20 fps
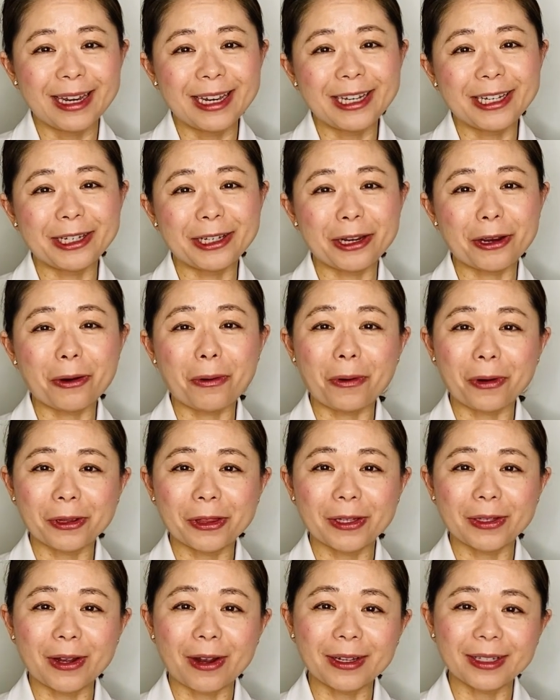You know,
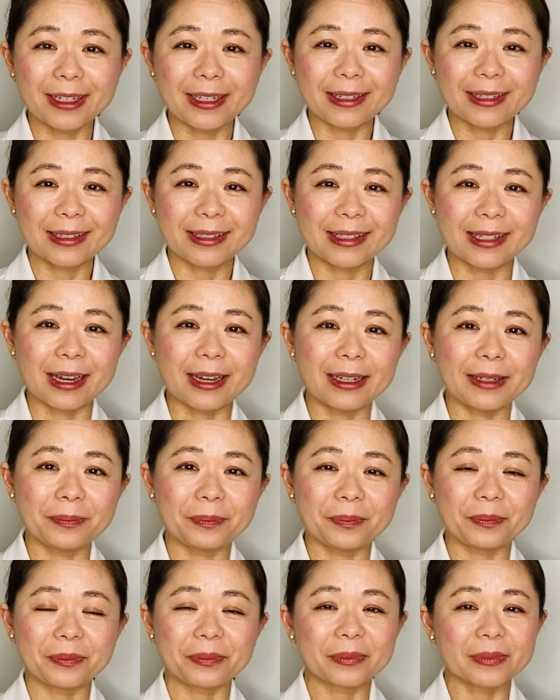orthodontics
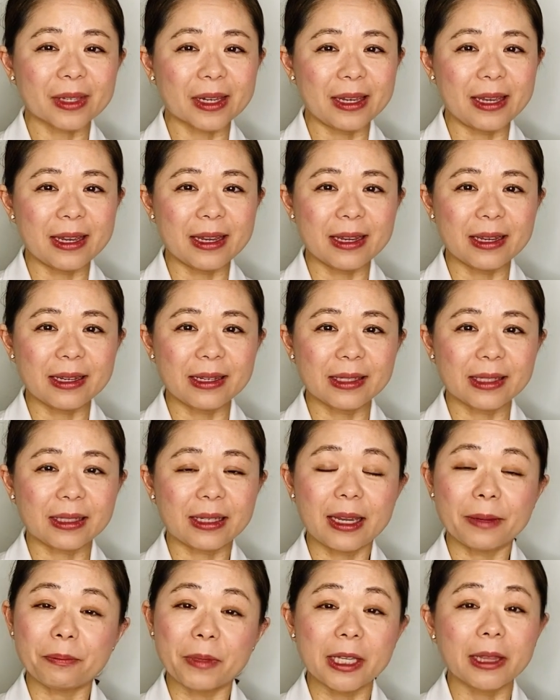
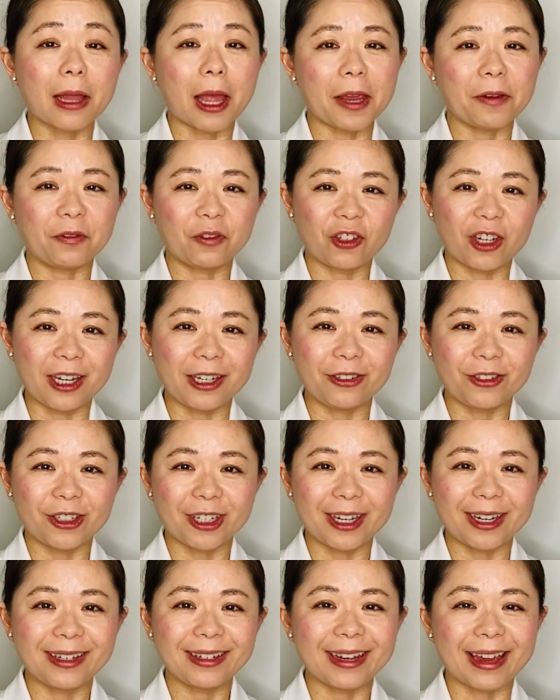can be
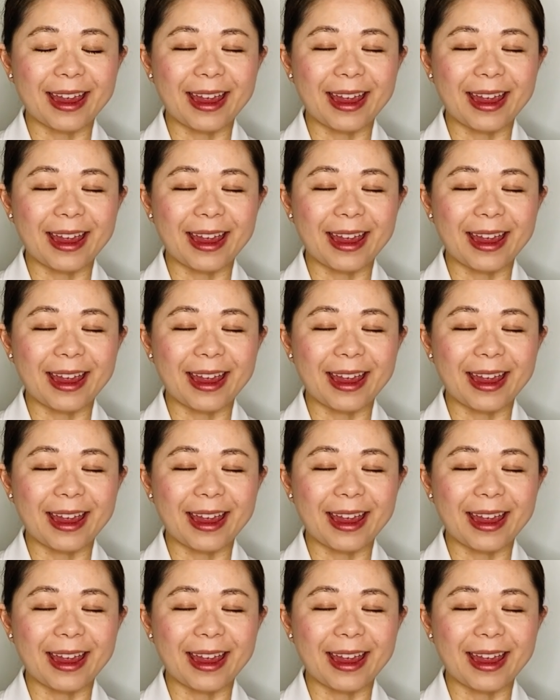life-changing,